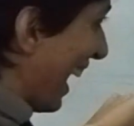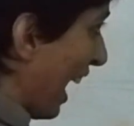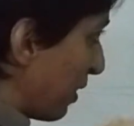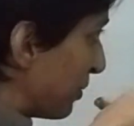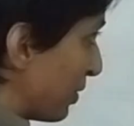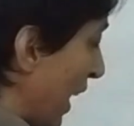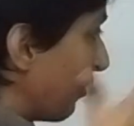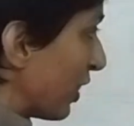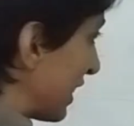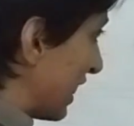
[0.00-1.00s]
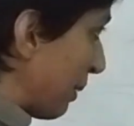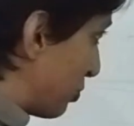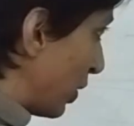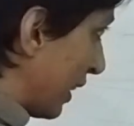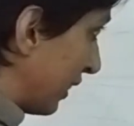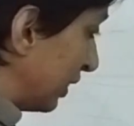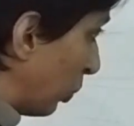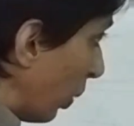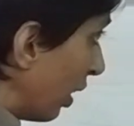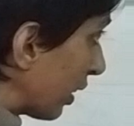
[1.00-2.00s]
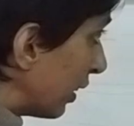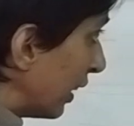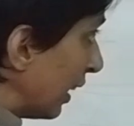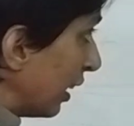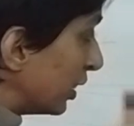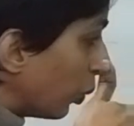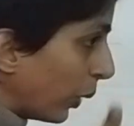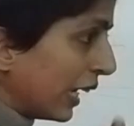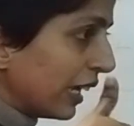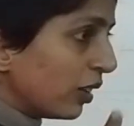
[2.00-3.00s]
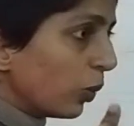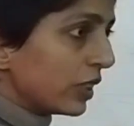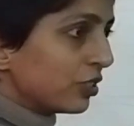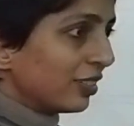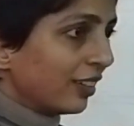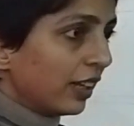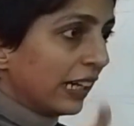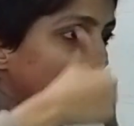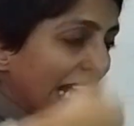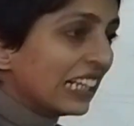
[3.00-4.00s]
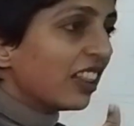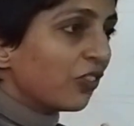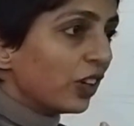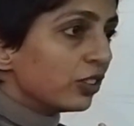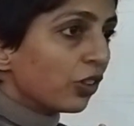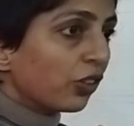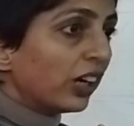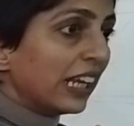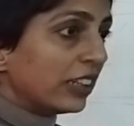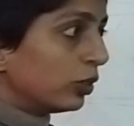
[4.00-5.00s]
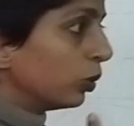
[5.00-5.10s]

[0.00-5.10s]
I was conceptualizing the work, the way in which Delhi's villages relate to